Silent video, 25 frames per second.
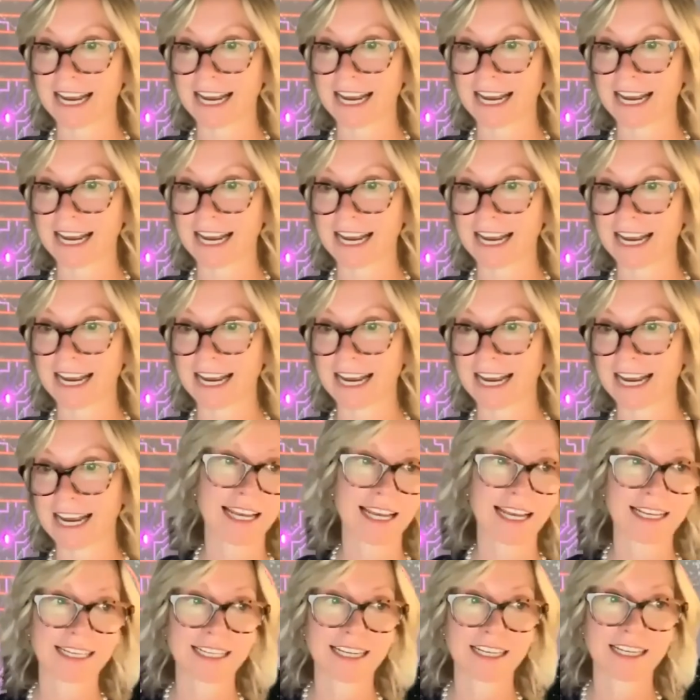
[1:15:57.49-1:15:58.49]
And as Ben
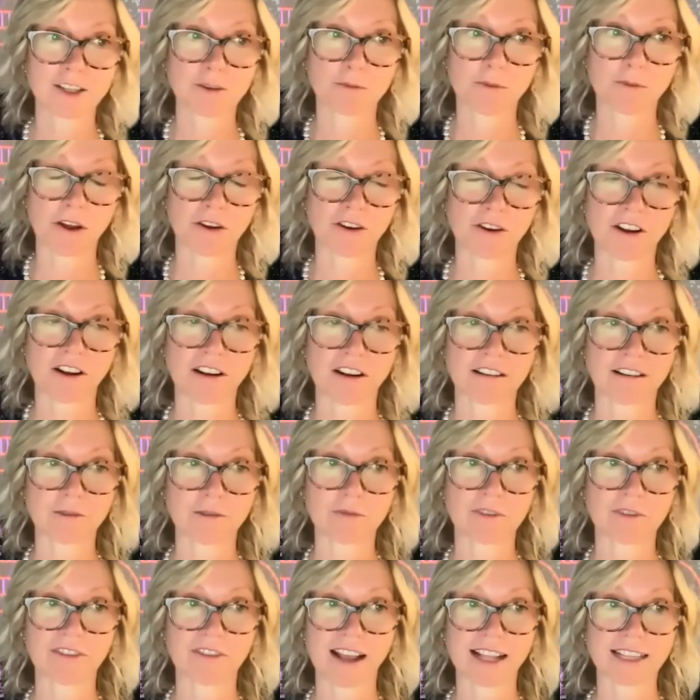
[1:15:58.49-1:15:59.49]
touched upon
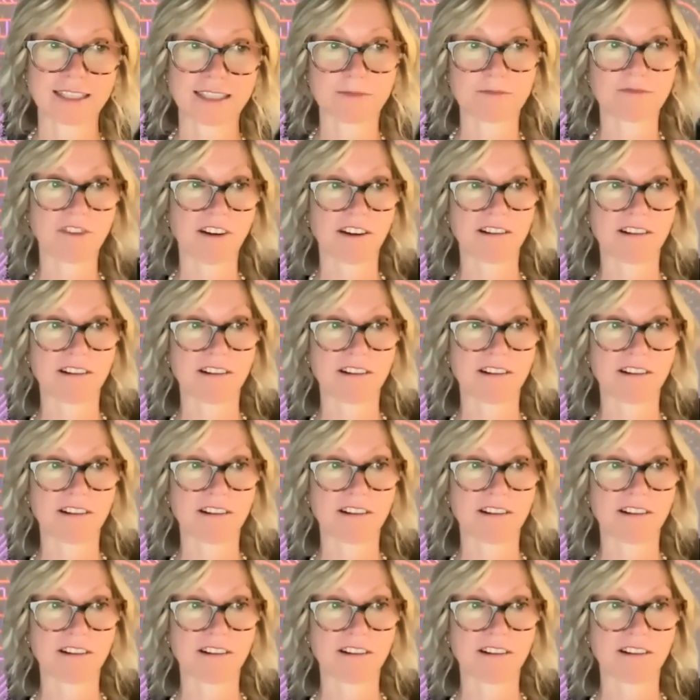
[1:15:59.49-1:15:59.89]
earlier, we've had